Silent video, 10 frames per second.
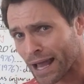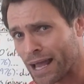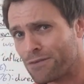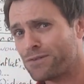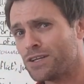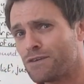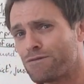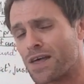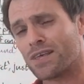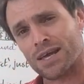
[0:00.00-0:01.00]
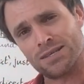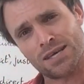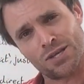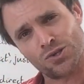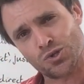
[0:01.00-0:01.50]
If the defendant
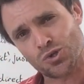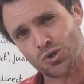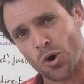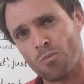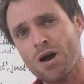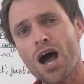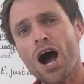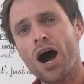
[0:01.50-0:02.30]
intends some